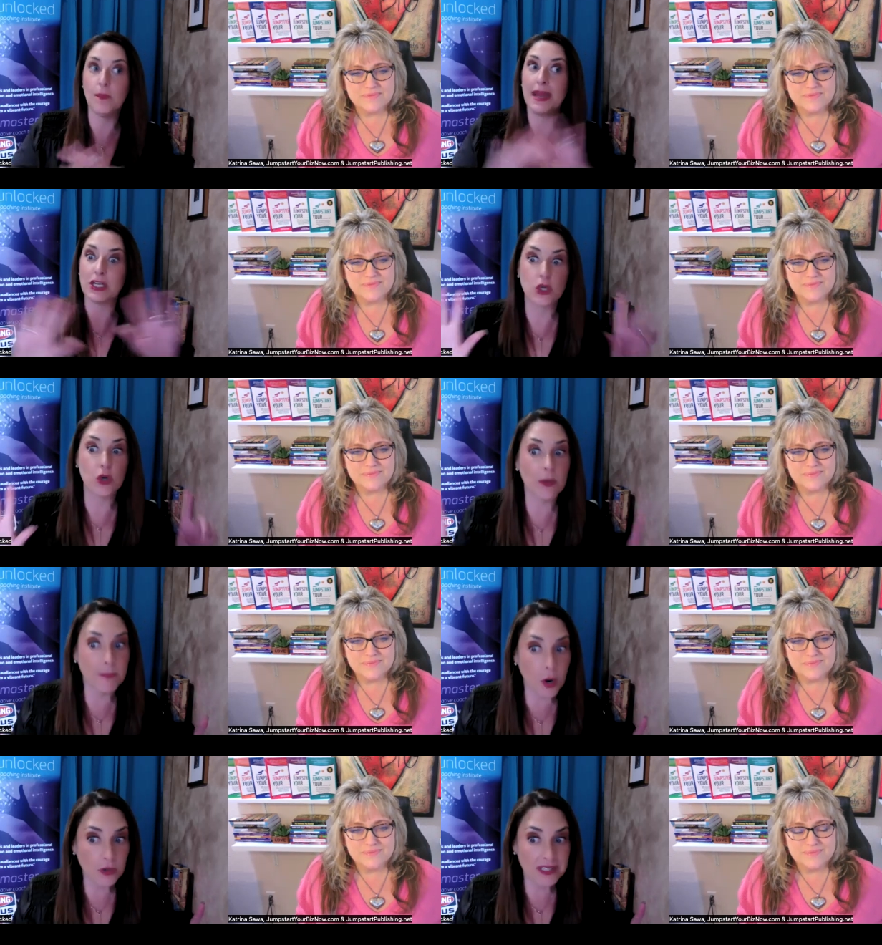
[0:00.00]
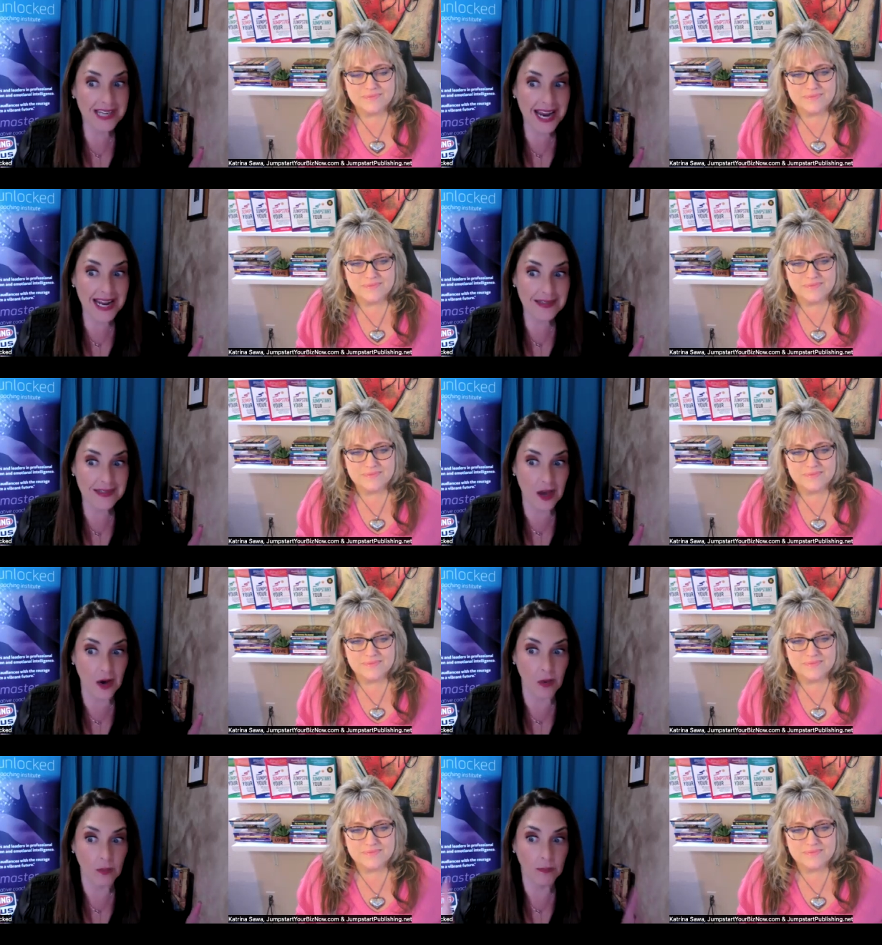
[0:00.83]
Speaker 1: Make sure you're both days
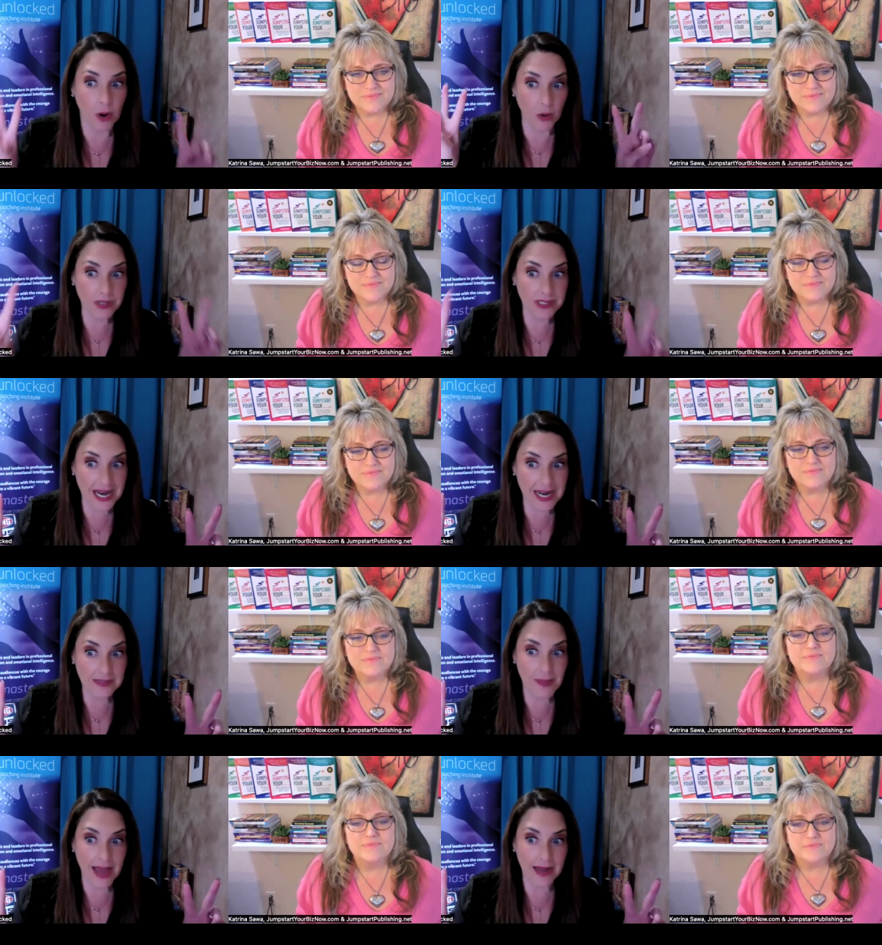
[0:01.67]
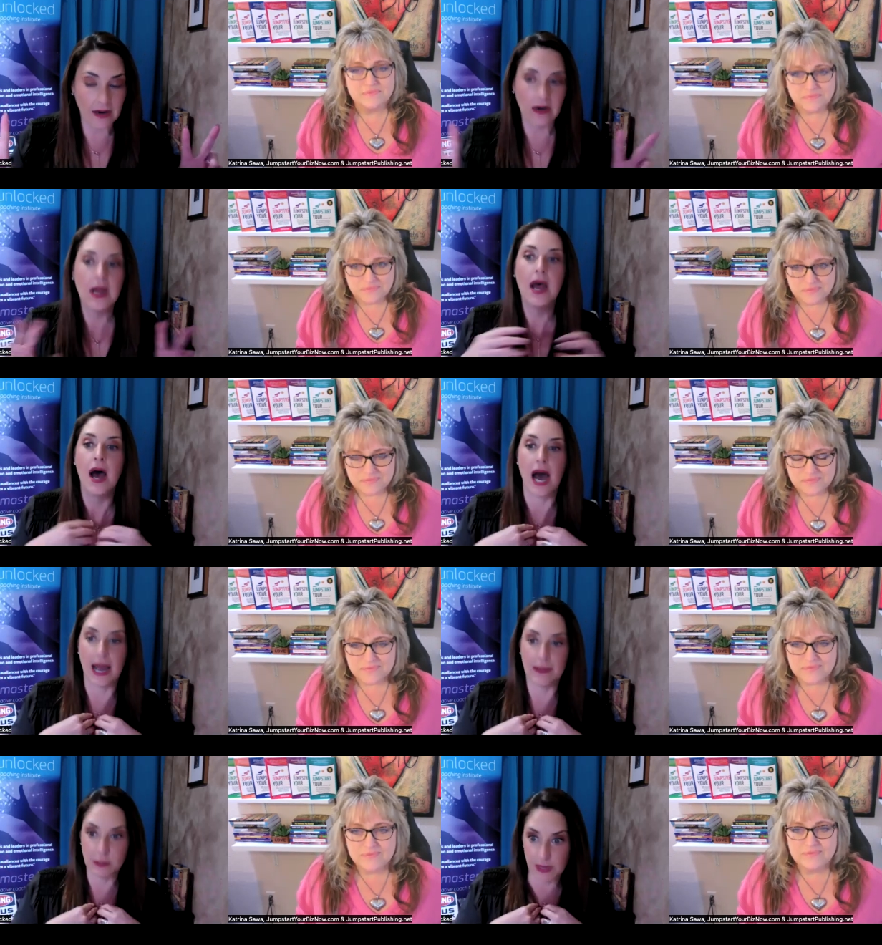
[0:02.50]
though. Both days matter.
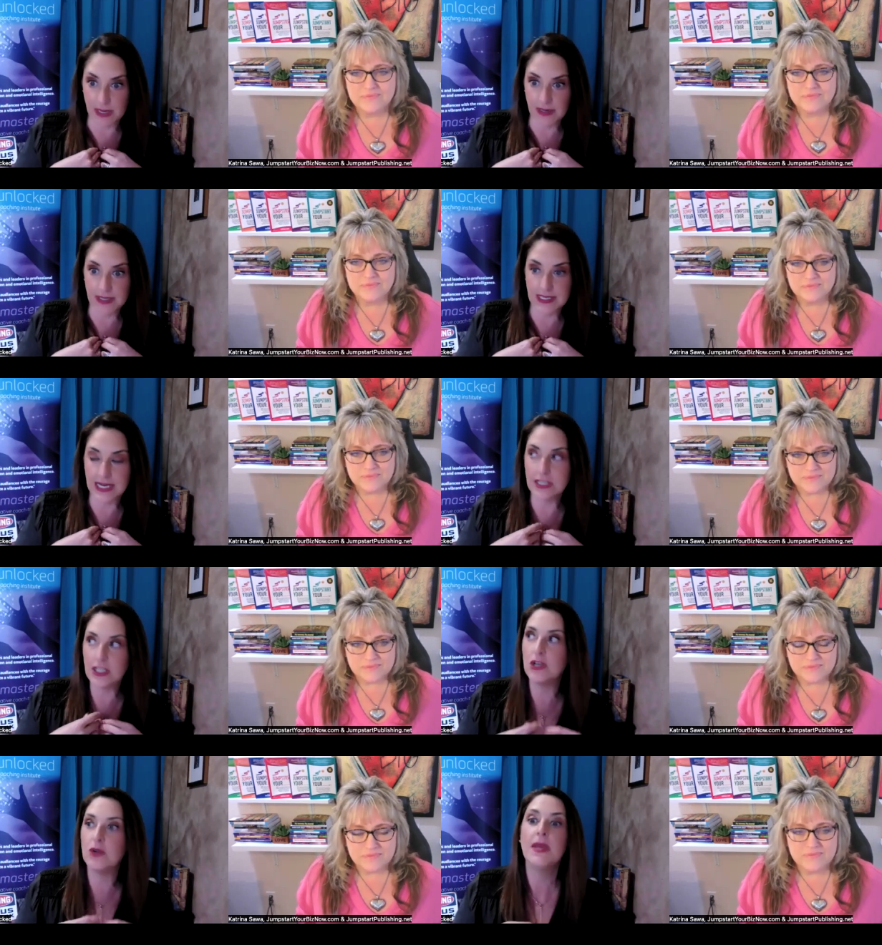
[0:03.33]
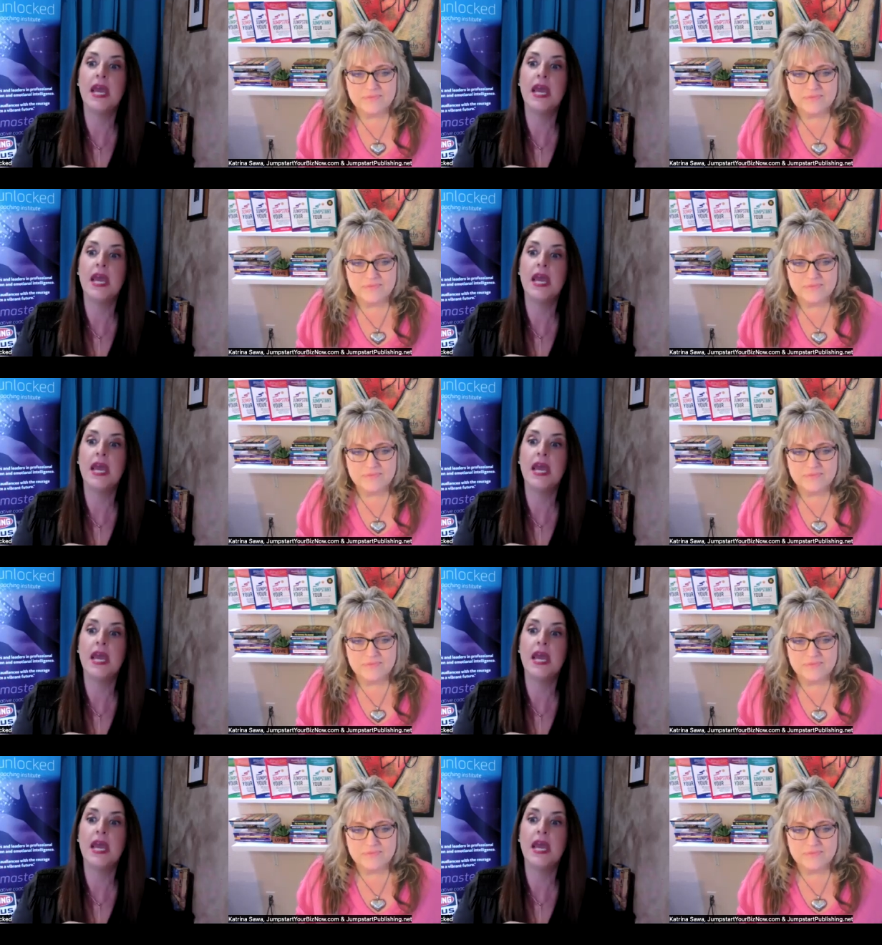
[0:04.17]
I'm speaking on day two.